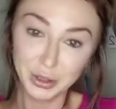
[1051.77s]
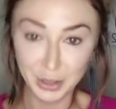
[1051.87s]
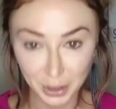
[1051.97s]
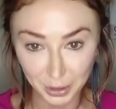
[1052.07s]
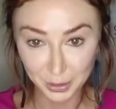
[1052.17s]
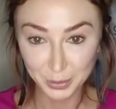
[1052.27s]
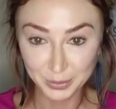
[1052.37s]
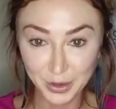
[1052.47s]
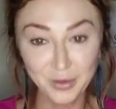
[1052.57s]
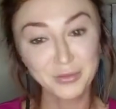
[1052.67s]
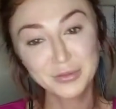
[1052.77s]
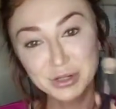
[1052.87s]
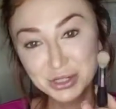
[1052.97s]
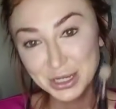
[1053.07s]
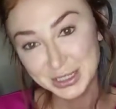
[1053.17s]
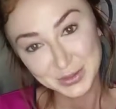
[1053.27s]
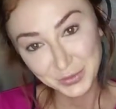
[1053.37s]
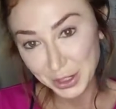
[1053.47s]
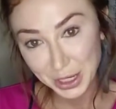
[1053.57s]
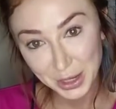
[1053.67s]
Girl, just
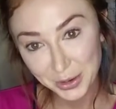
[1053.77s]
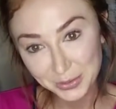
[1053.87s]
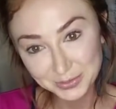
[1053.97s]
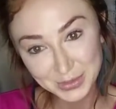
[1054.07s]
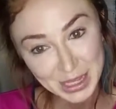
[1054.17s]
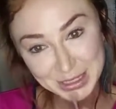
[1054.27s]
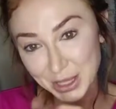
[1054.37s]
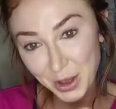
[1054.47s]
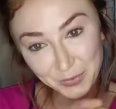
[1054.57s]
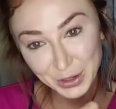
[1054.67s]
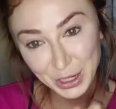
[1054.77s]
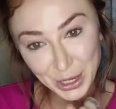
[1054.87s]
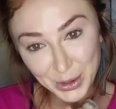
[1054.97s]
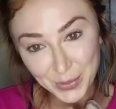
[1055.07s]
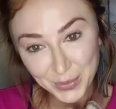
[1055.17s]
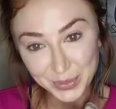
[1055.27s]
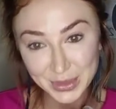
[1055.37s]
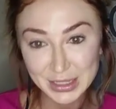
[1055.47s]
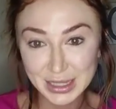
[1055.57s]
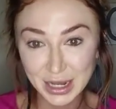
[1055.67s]
for you. It's all for you.
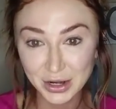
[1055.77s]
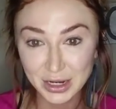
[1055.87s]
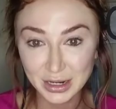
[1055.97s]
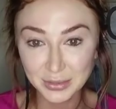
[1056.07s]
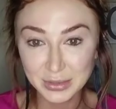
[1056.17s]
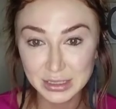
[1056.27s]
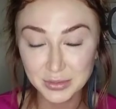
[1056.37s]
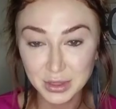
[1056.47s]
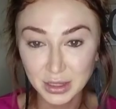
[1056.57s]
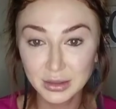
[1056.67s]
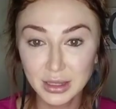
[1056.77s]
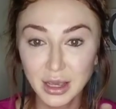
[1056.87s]
This Saturday, did I miss something?